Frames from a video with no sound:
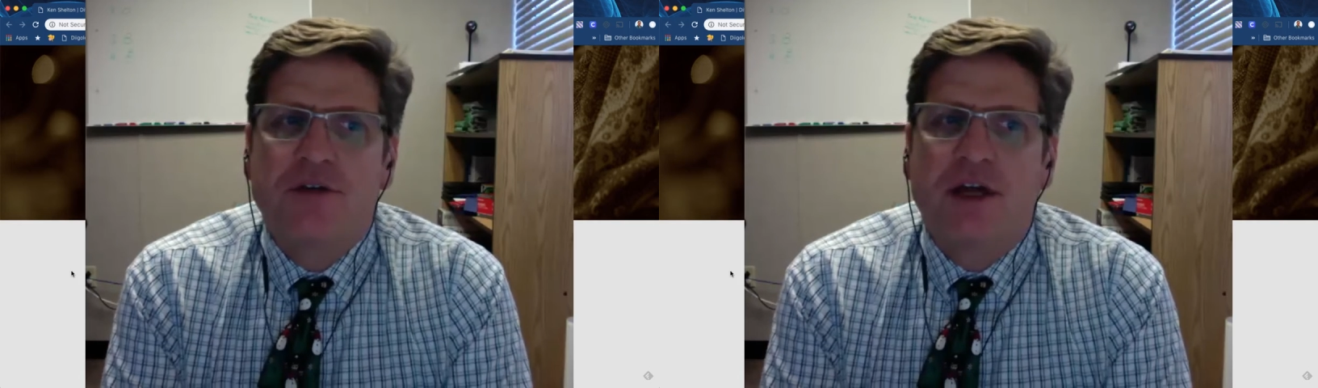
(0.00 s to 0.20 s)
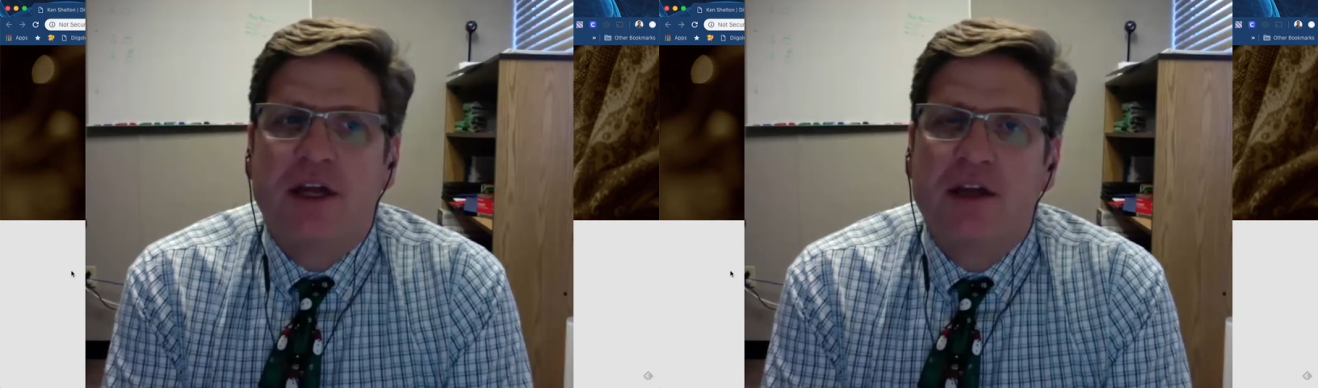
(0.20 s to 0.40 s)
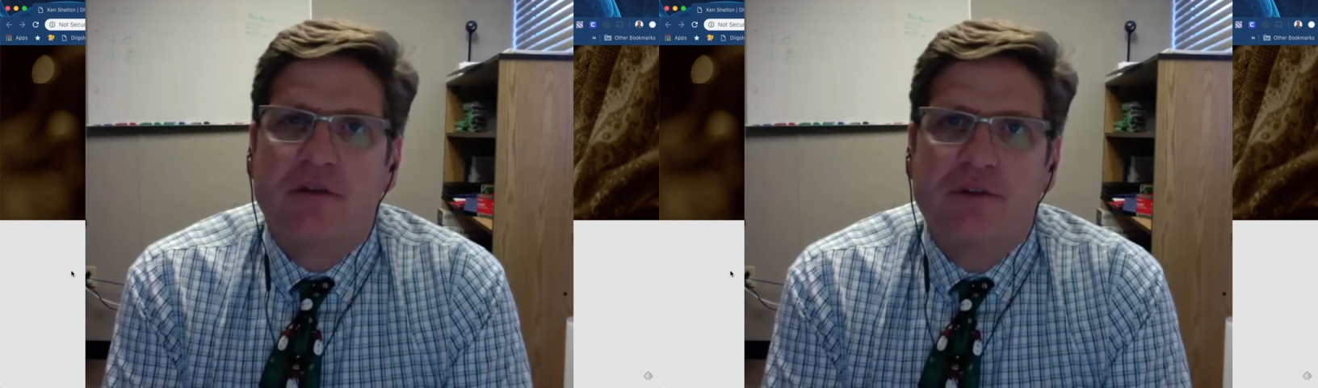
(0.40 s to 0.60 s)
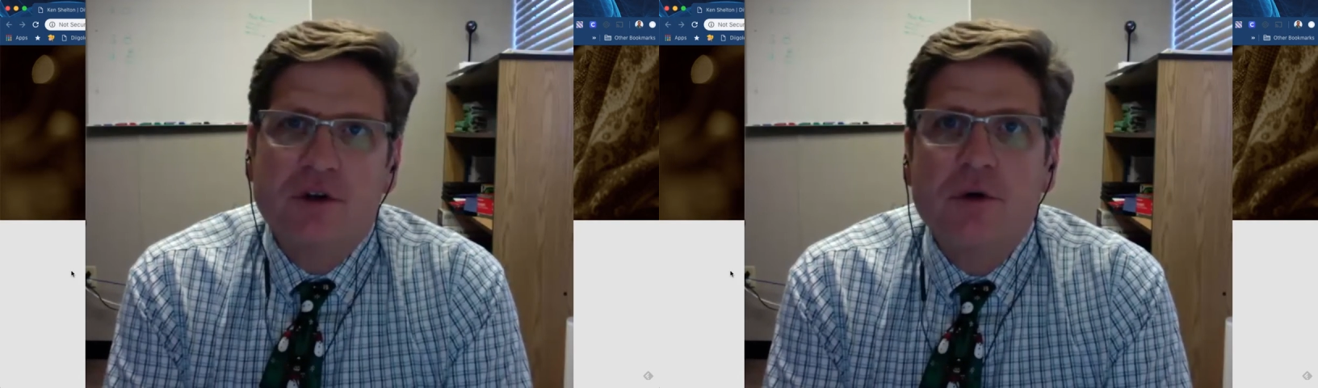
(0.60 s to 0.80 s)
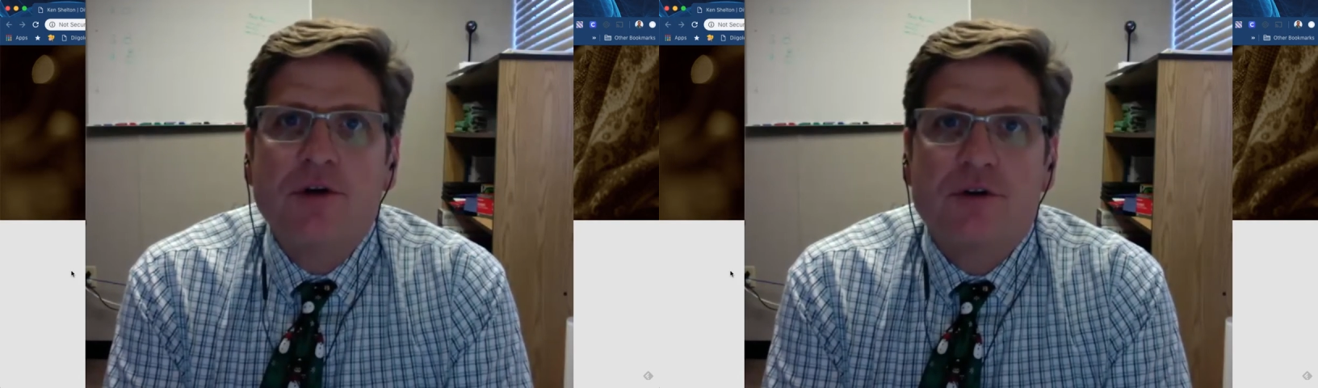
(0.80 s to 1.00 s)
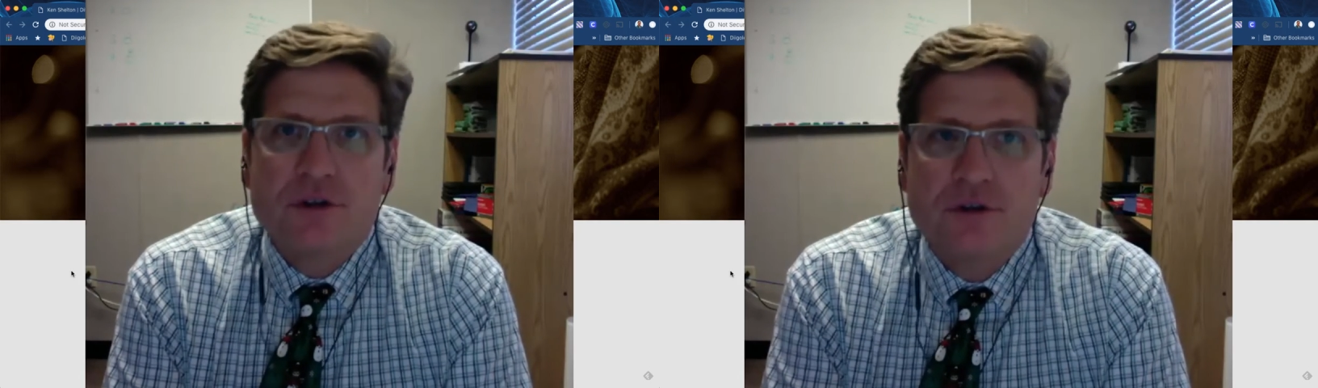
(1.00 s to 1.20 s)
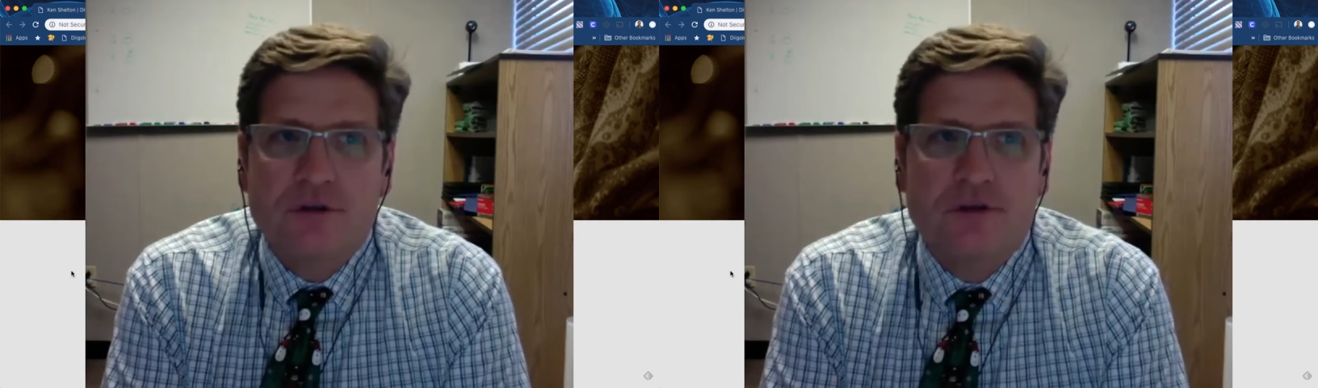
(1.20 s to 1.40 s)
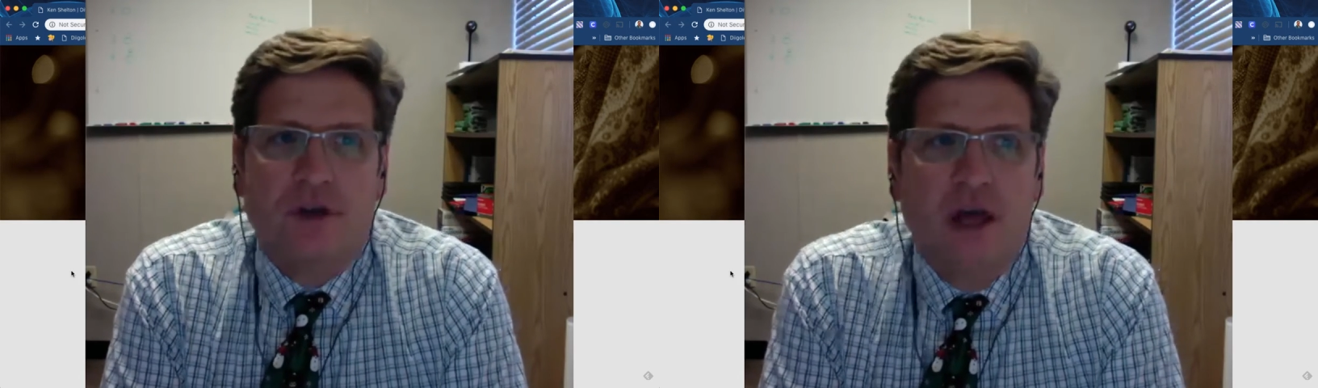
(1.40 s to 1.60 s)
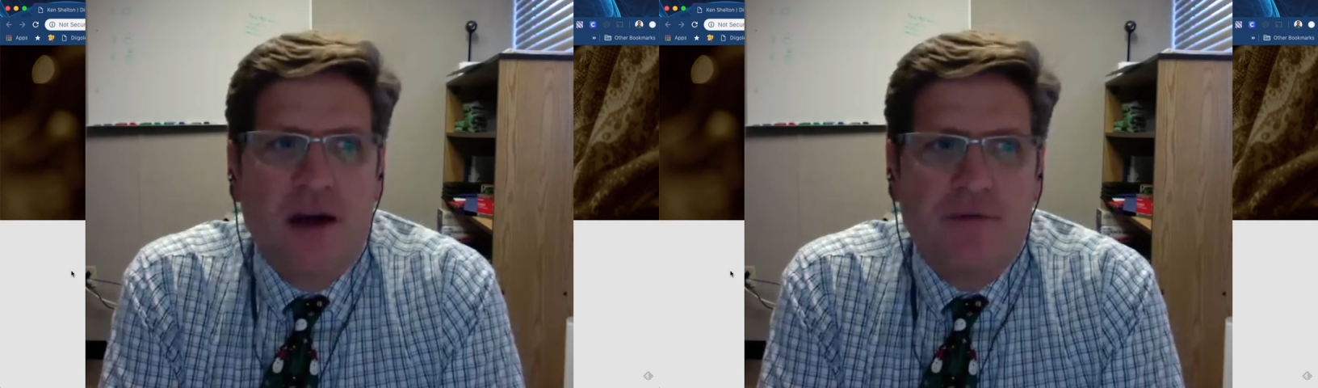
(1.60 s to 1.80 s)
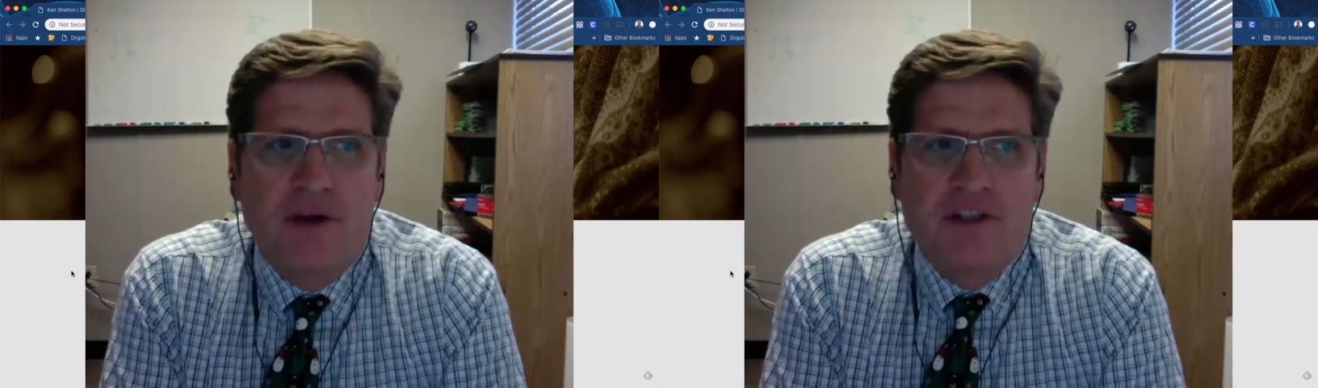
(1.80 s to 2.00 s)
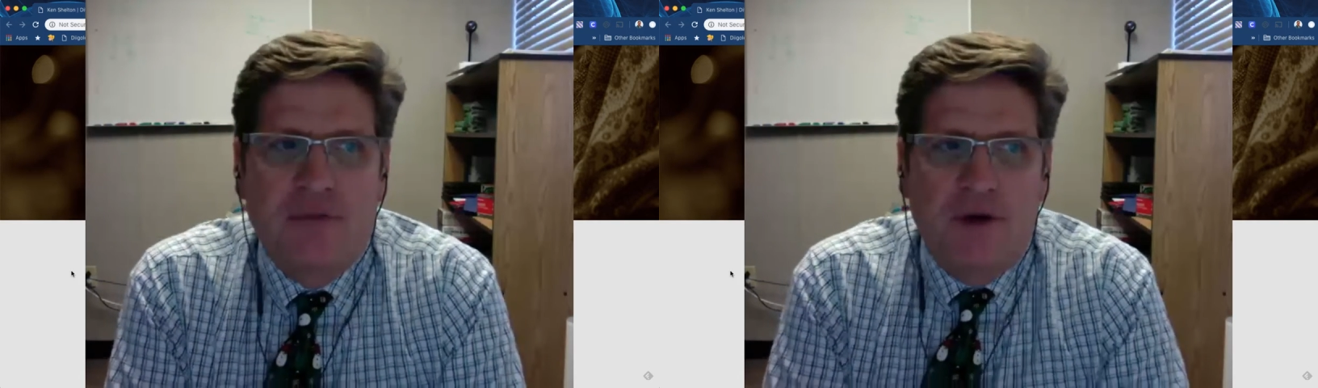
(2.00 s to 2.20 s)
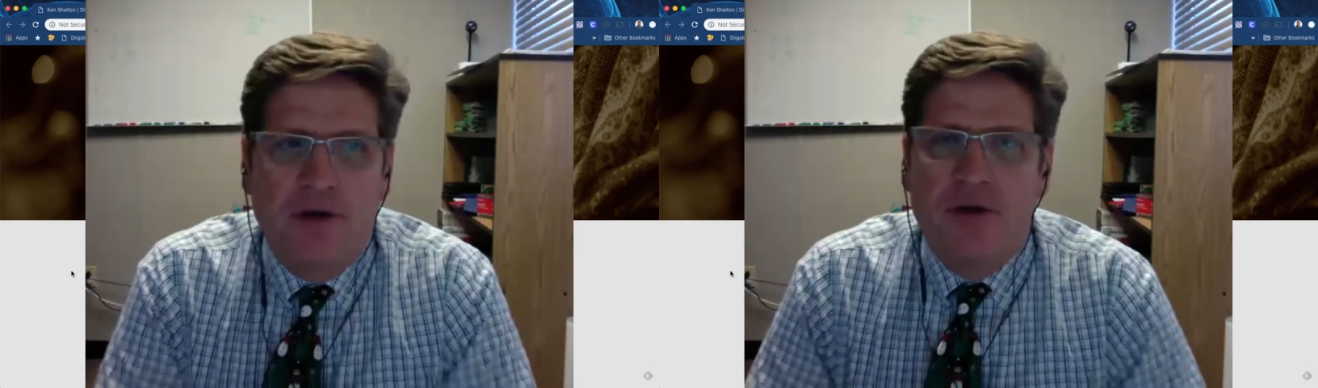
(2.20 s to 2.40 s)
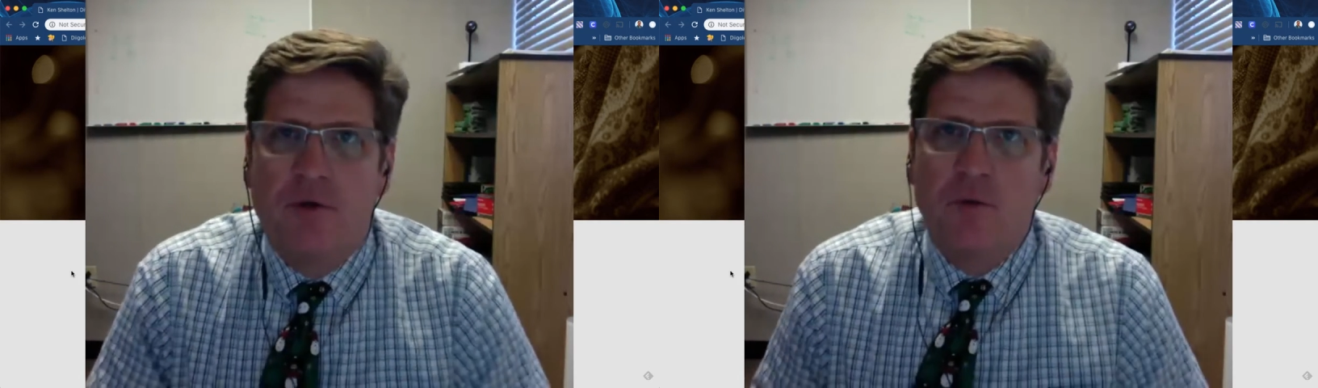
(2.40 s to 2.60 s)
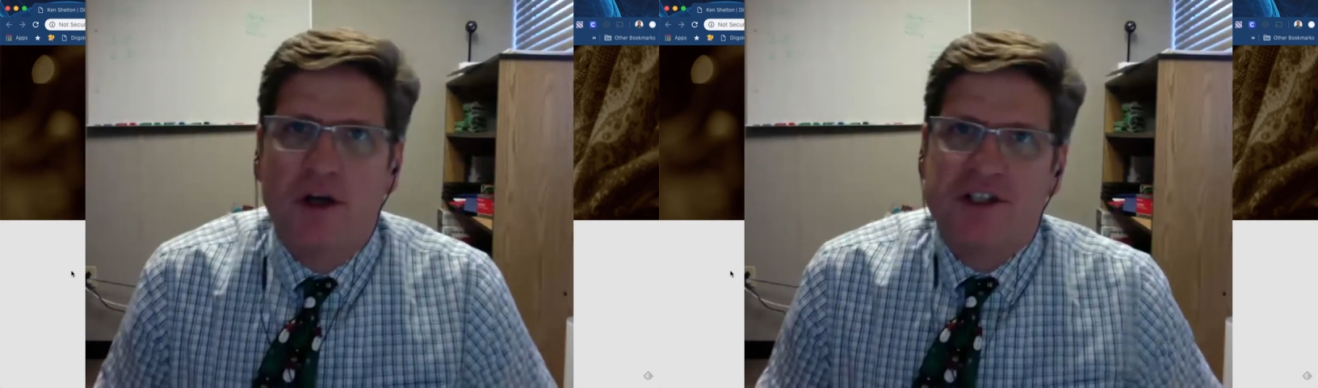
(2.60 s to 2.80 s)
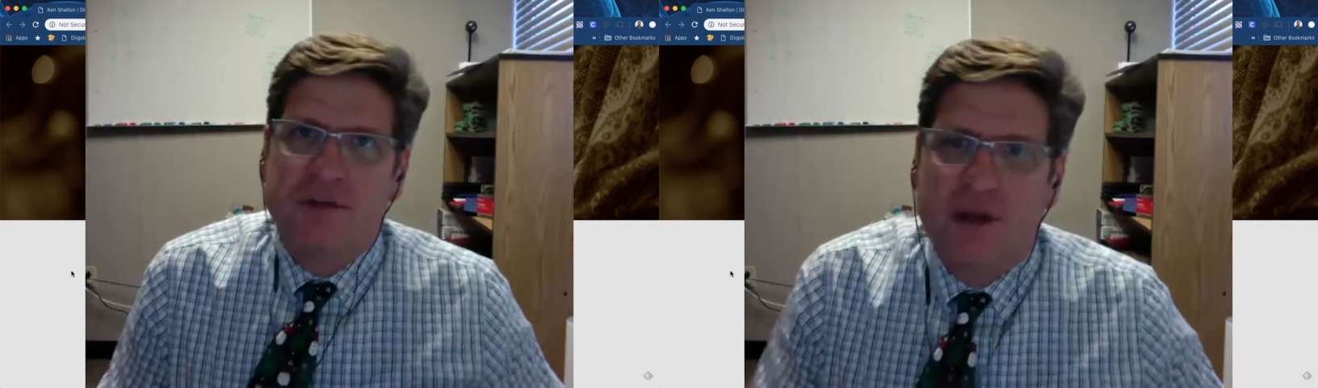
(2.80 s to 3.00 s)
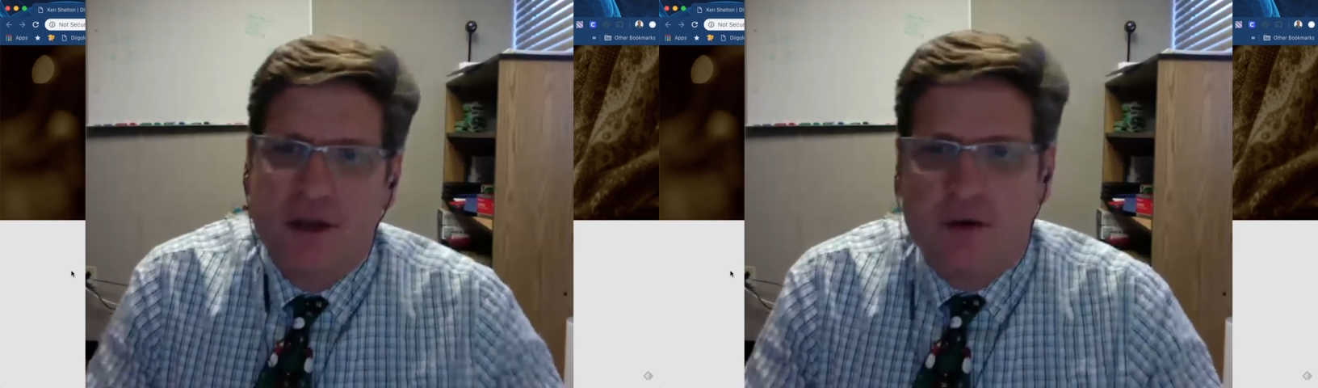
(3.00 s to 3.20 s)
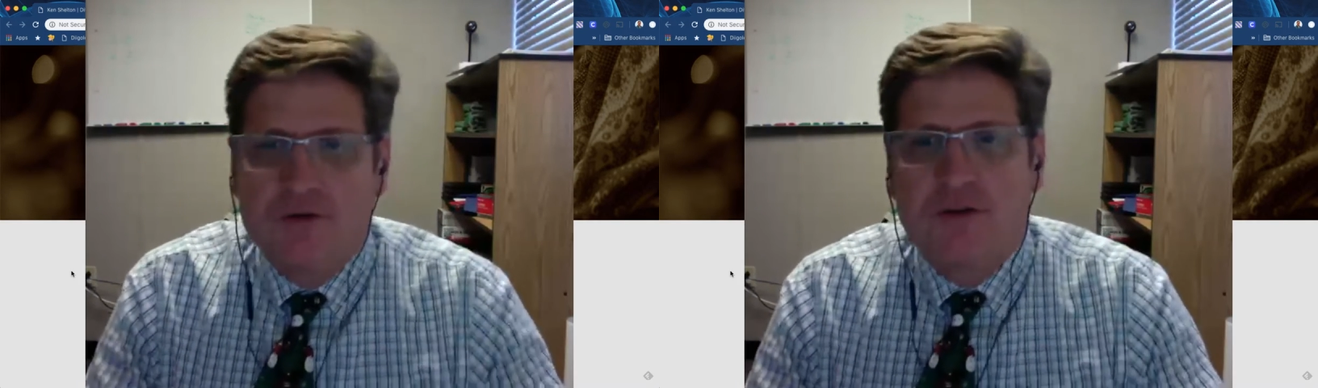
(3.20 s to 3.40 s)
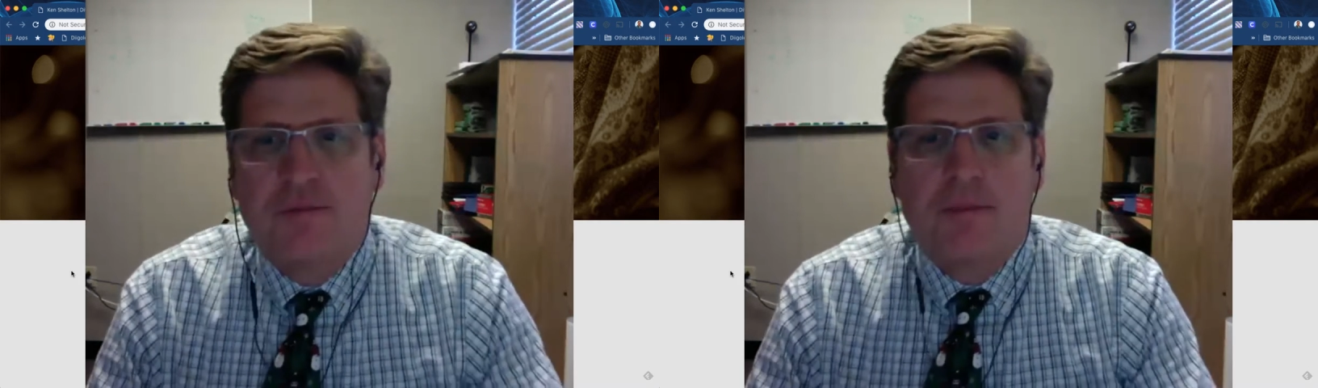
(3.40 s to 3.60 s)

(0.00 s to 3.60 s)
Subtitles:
that can give you and your students a lot of flexibility when watching videos.